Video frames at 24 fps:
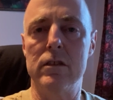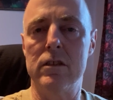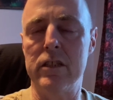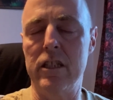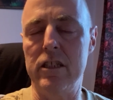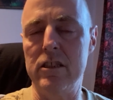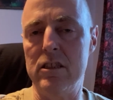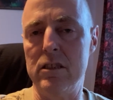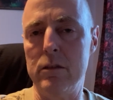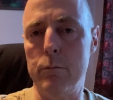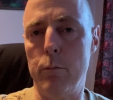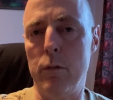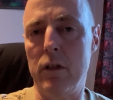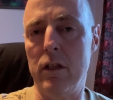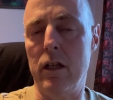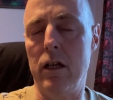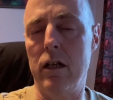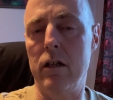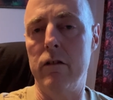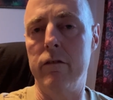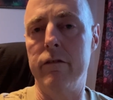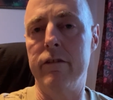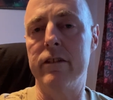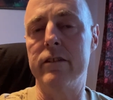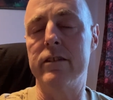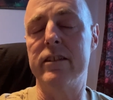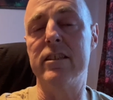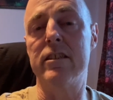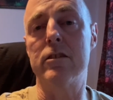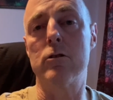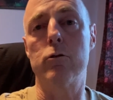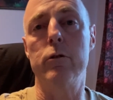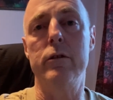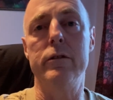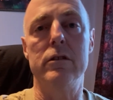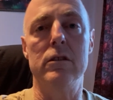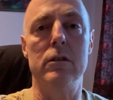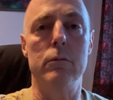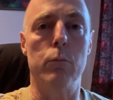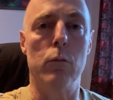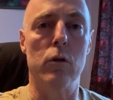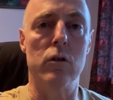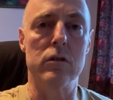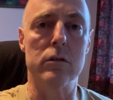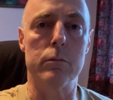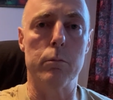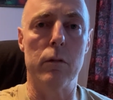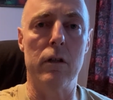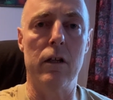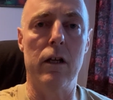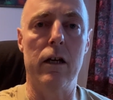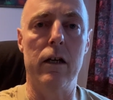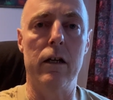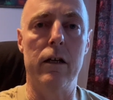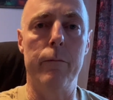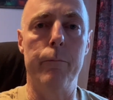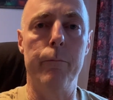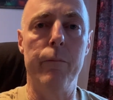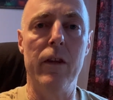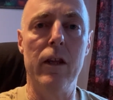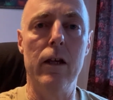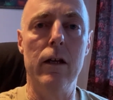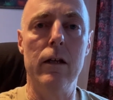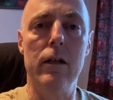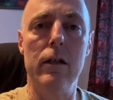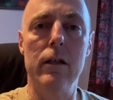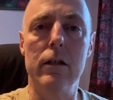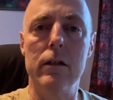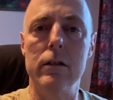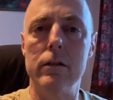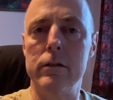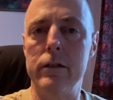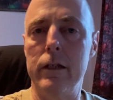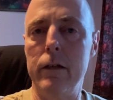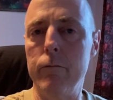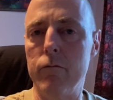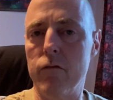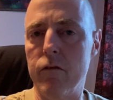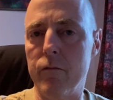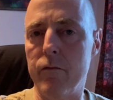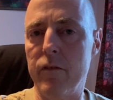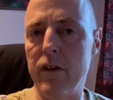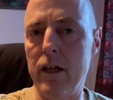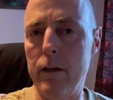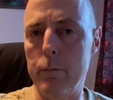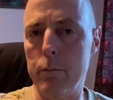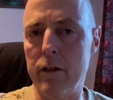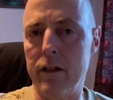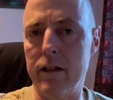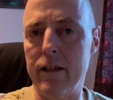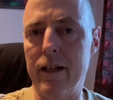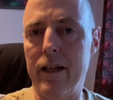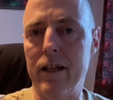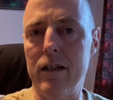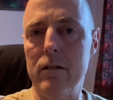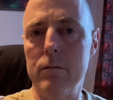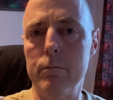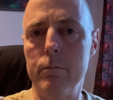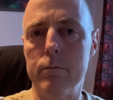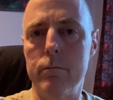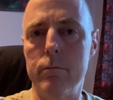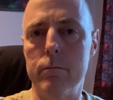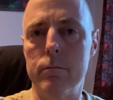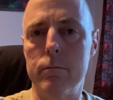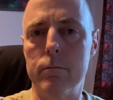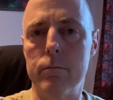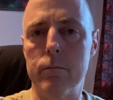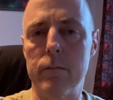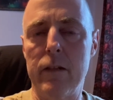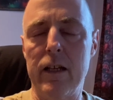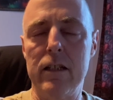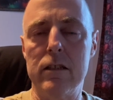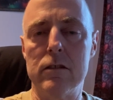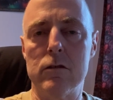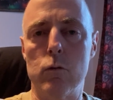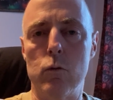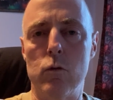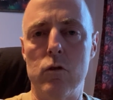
section below, in the description box below. Tim from Fair Play Now, thanks for